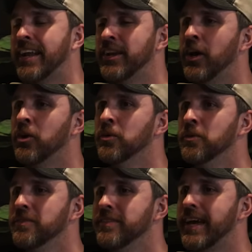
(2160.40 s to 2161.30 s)
I
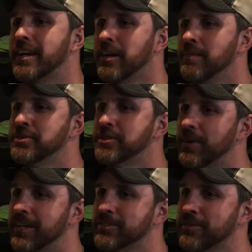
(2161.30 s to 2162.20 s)
know that comes to
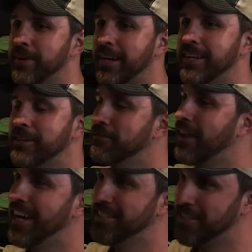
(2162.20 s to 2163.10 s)
WrestleMania and
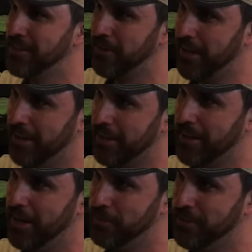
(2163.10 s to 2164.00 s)
flies in on a
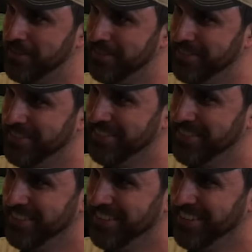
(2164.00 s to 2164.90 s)
helicopter.
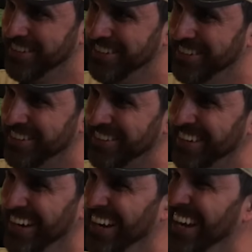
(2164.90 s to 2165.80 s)
Yeah, he flew to
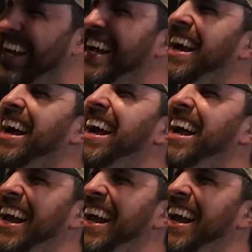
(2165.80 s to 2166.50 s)
Dallas on his